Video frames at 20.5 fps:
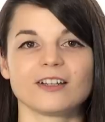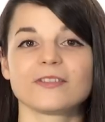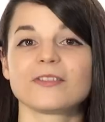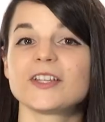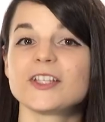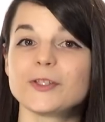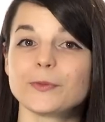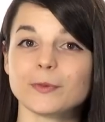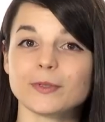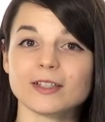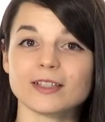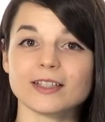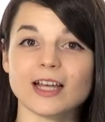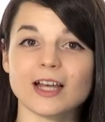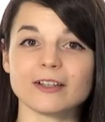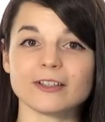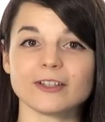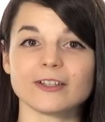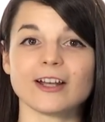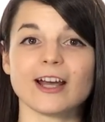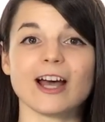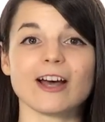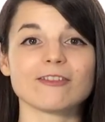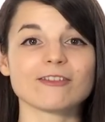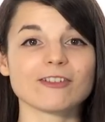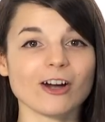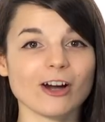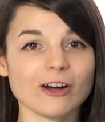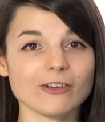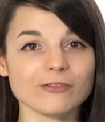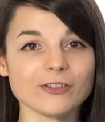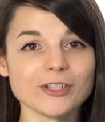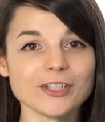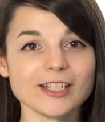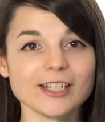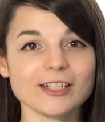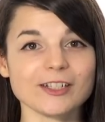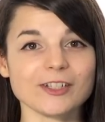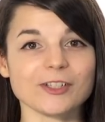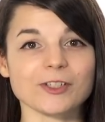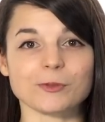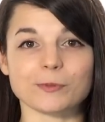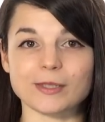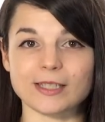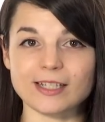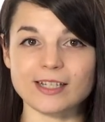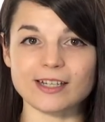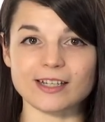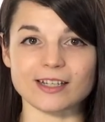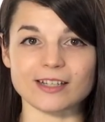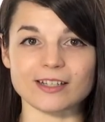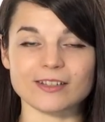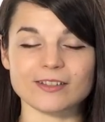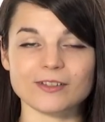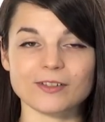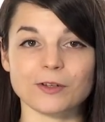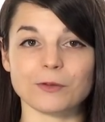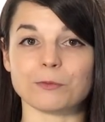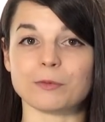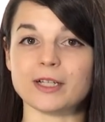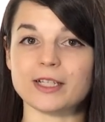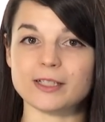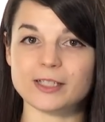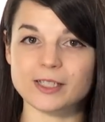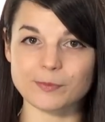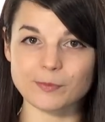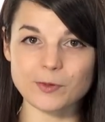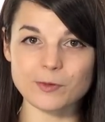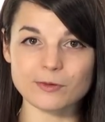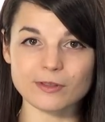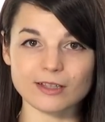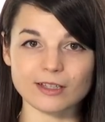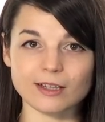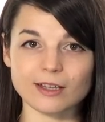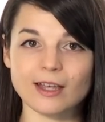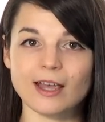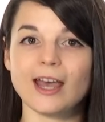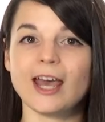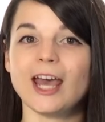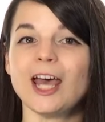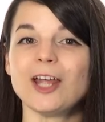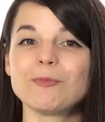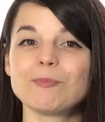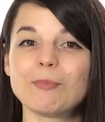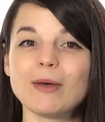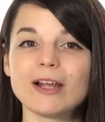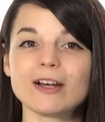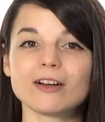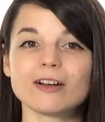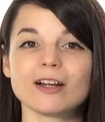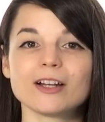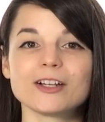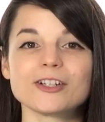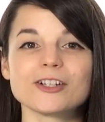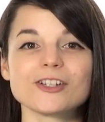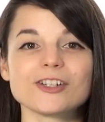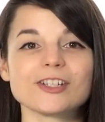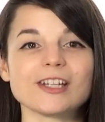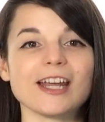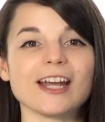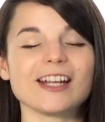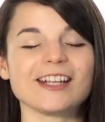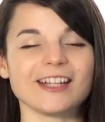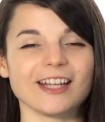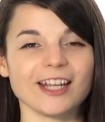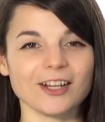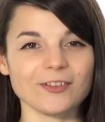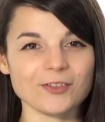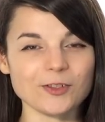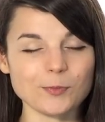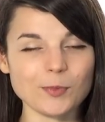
This will allow you to have conversations with ease, read smoothly, and better understand native